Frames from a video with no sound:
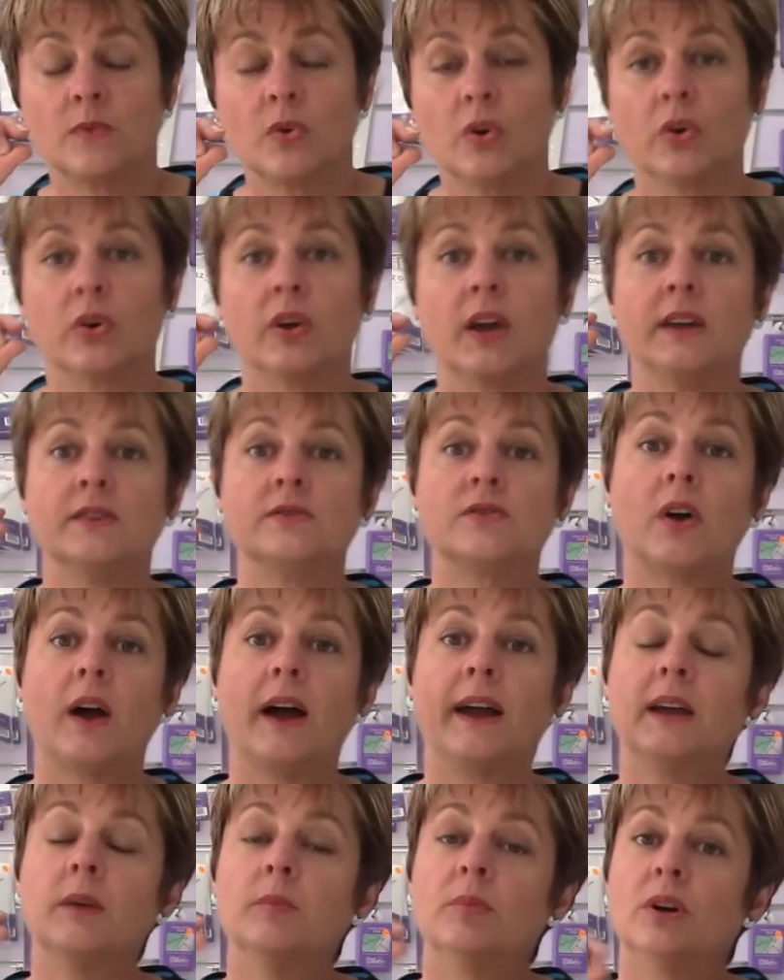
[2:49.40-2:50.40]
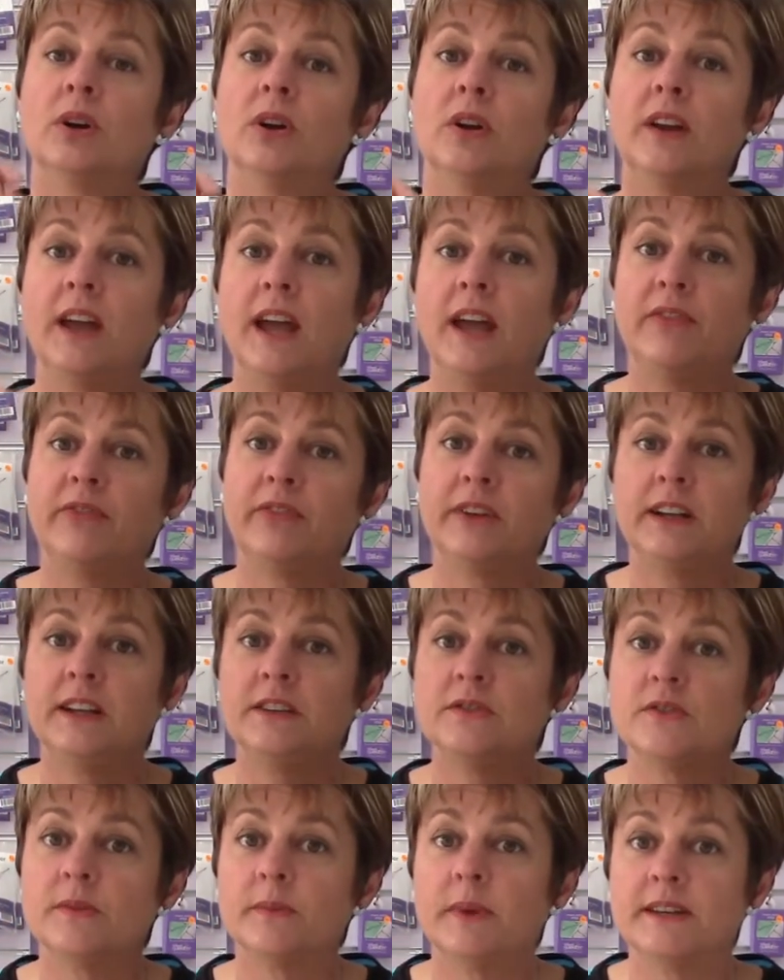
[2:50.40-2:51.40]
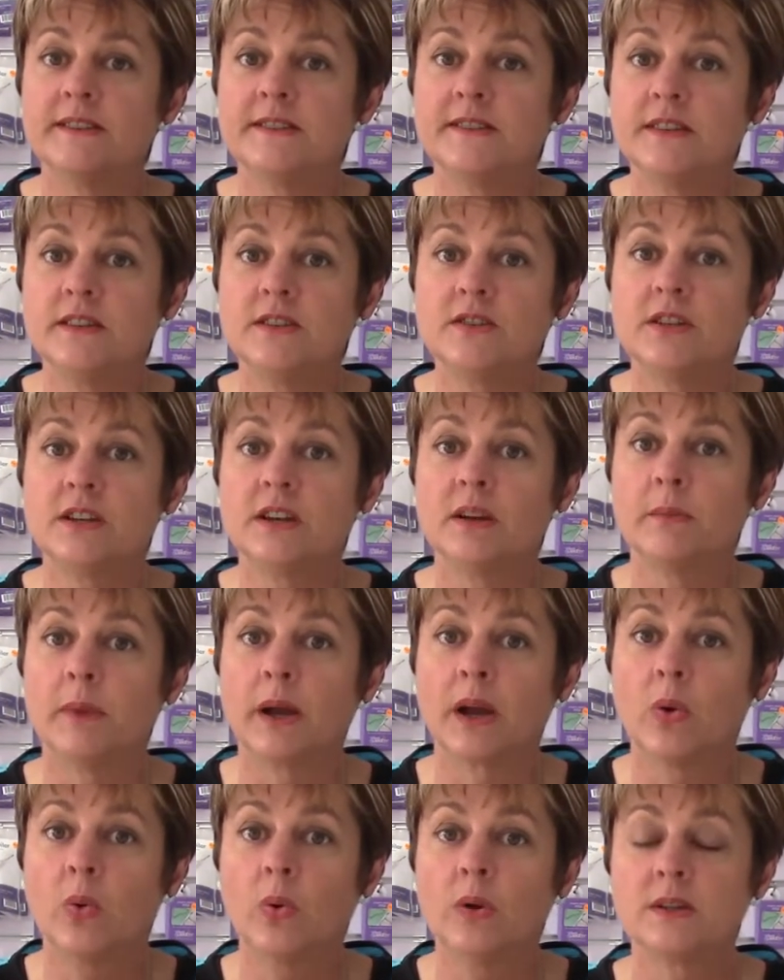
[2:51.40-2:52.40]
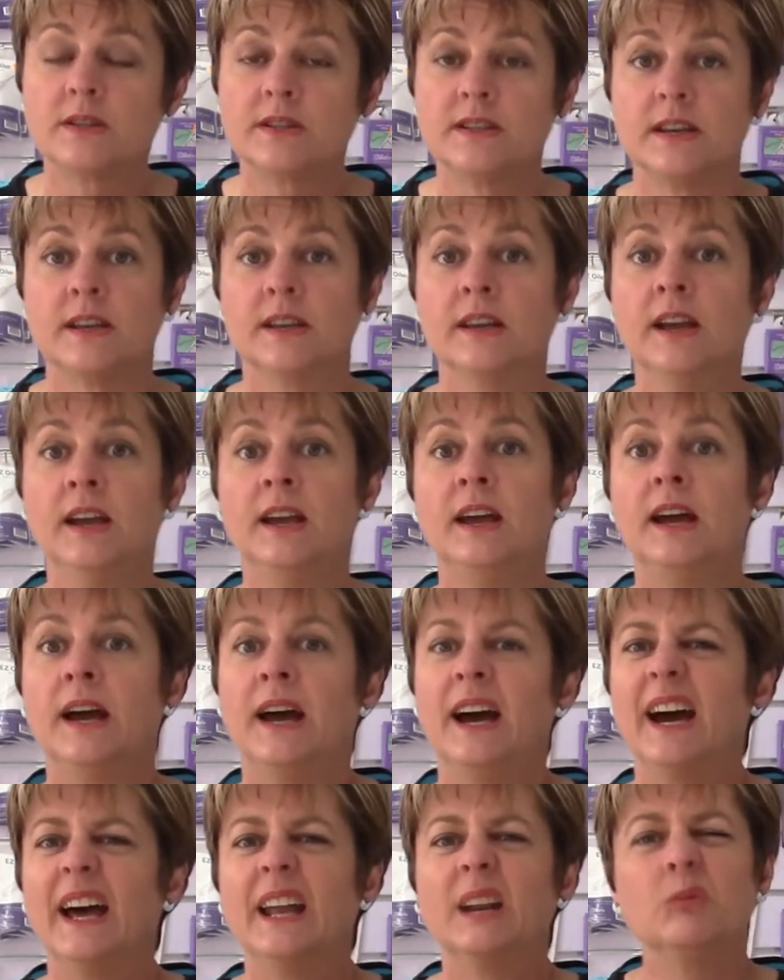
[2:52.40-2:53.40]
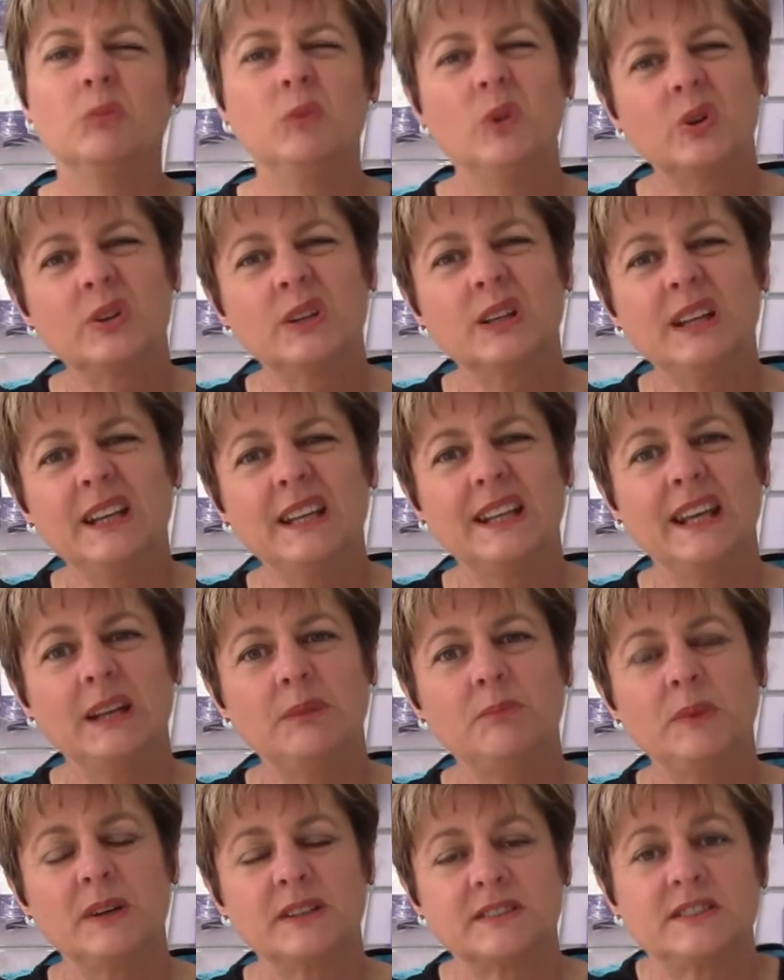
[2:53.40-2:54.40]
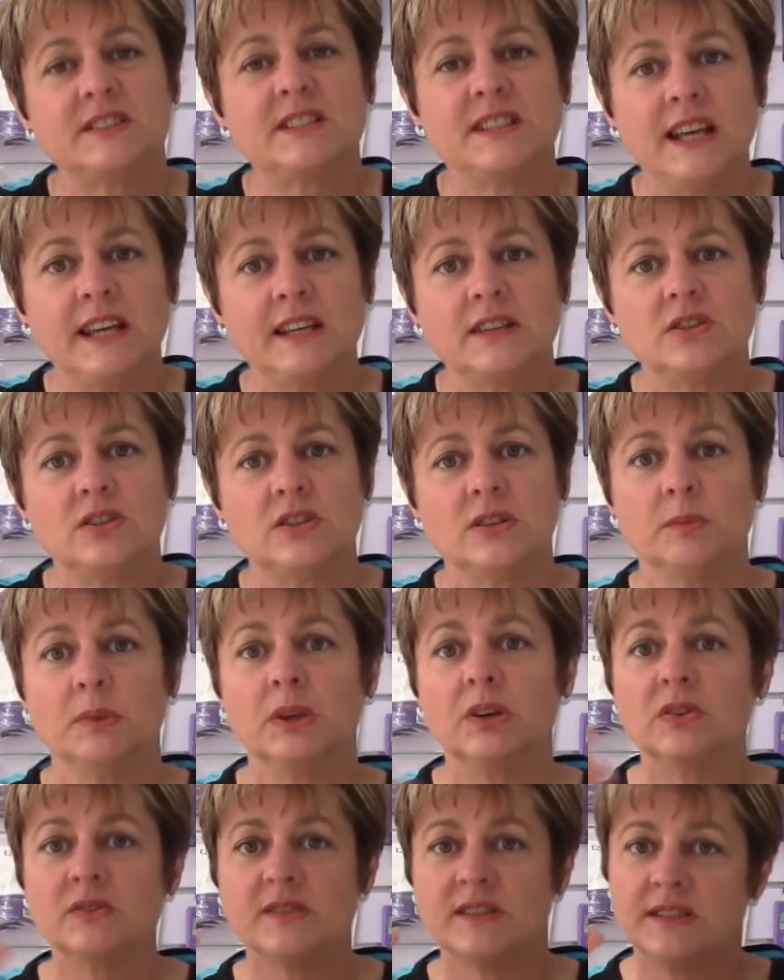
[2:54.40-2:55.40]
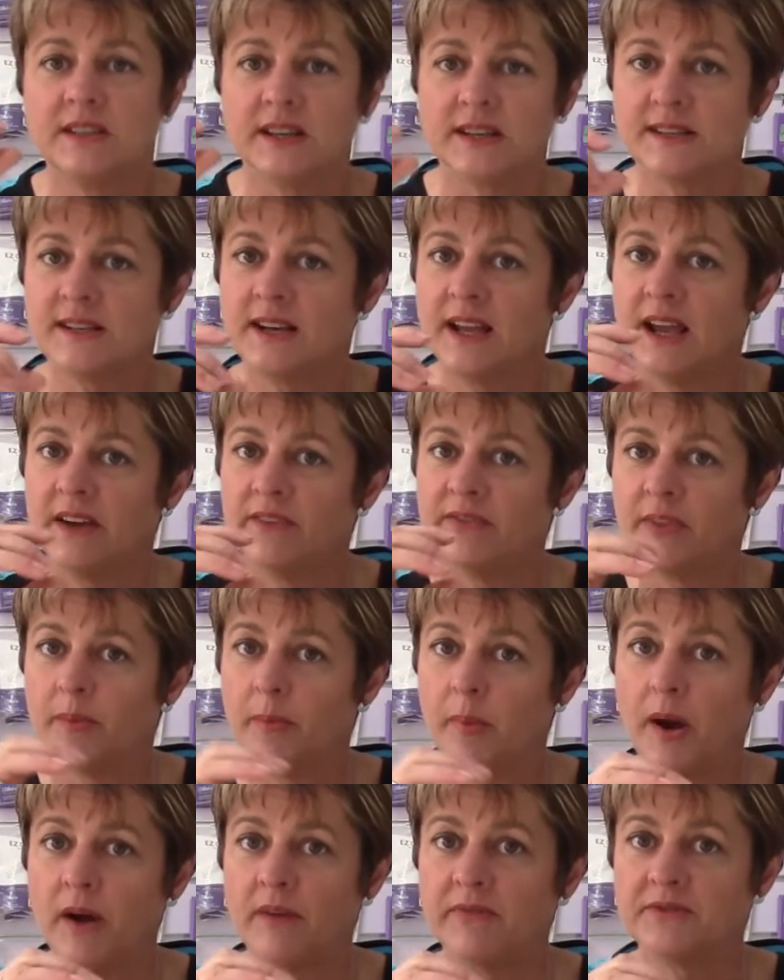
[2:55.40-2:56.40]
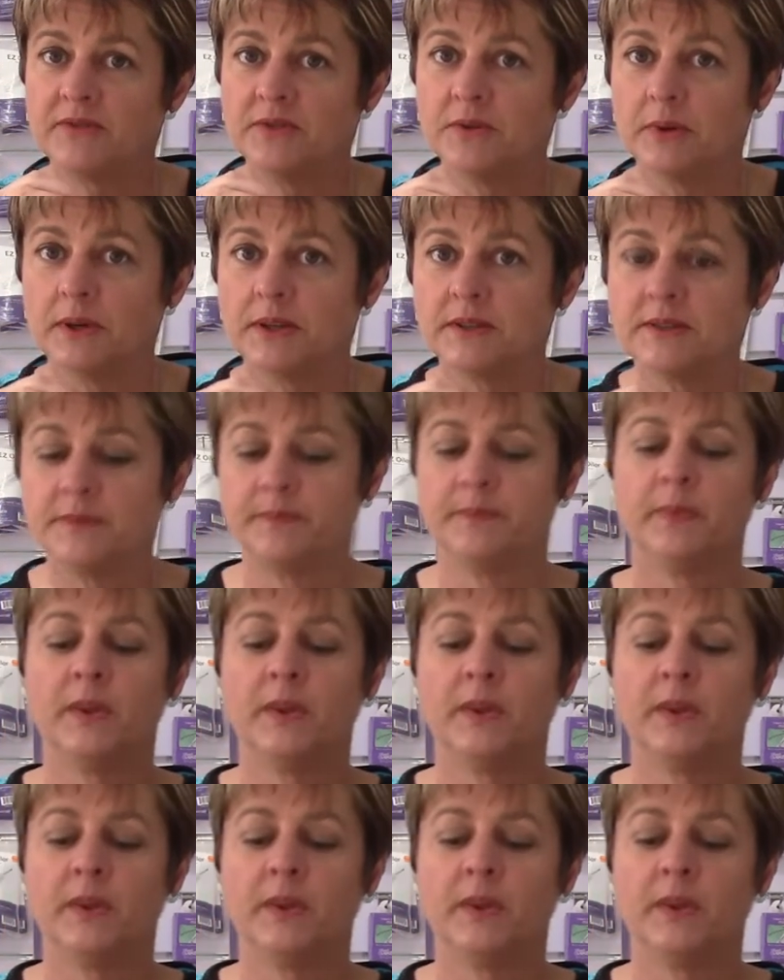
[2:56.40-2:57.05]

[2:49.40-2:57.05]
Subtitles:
Okay, so I can put a lot of effort into my stitching and my quilting, and I'm not going to get much texture because it doesn't have the puff to it.